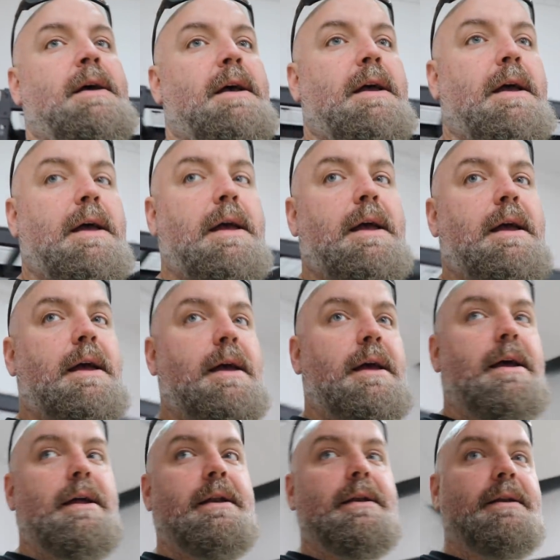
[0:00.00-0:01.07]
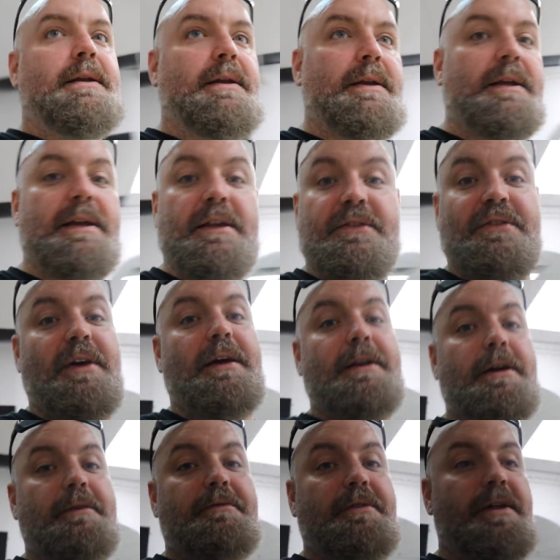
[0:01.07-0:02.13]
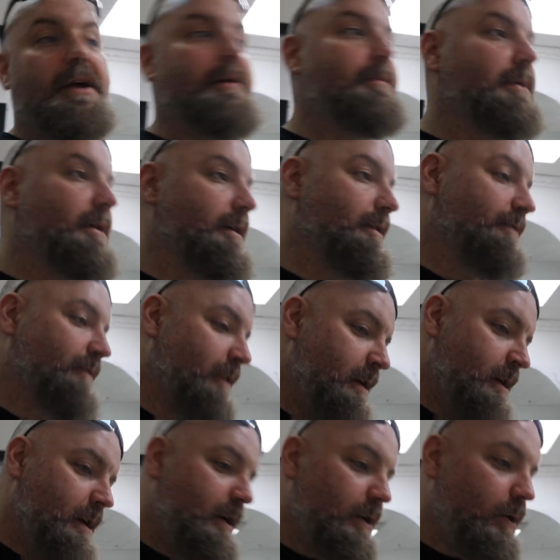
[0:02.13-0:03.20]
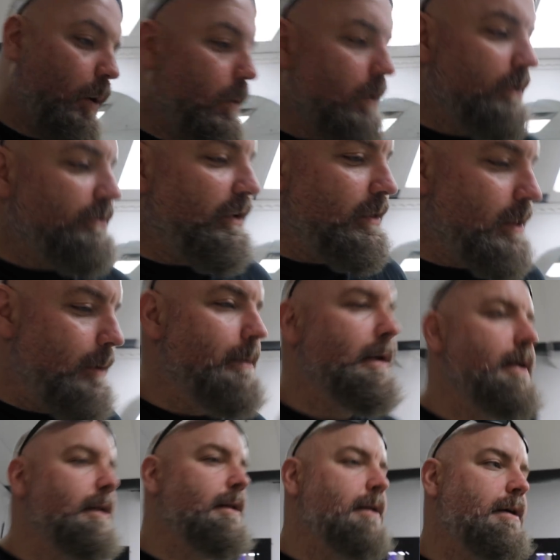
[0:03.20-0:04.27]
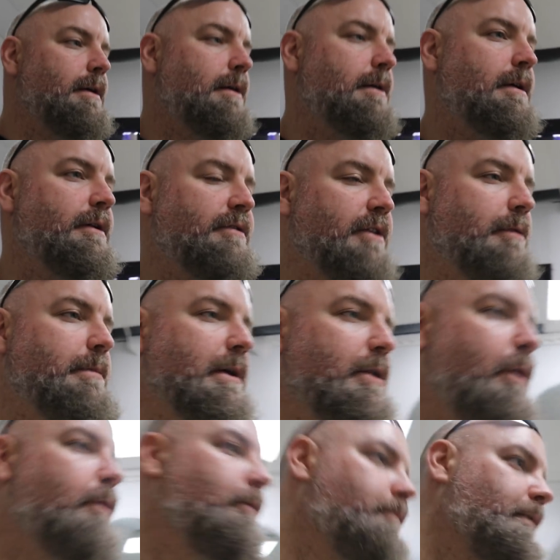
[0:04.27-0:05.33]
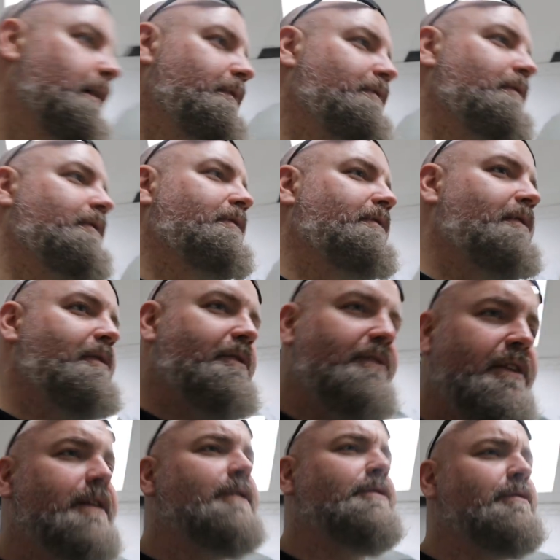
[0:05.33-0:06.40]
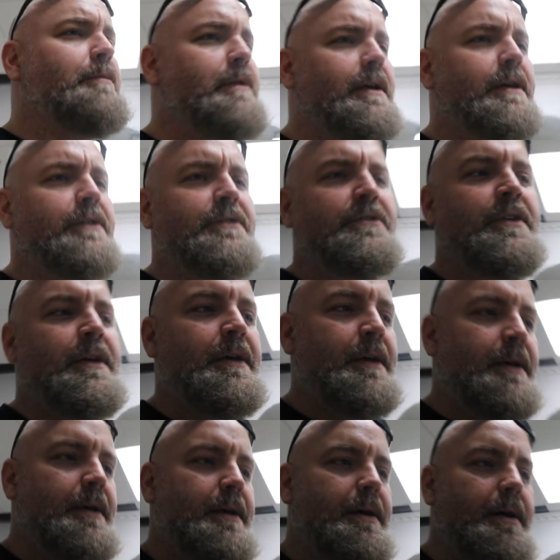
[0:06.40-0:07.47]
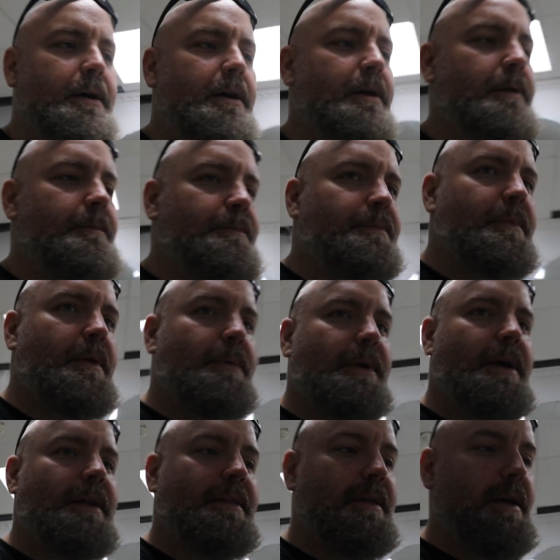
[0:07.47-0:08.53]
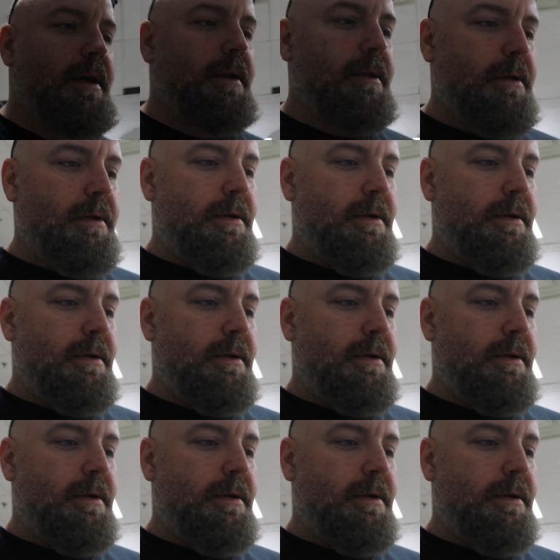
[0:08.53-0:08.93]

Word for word: and get signed up for that because Corals Unlimited is going to be going places, seeing some things. Um, and we got that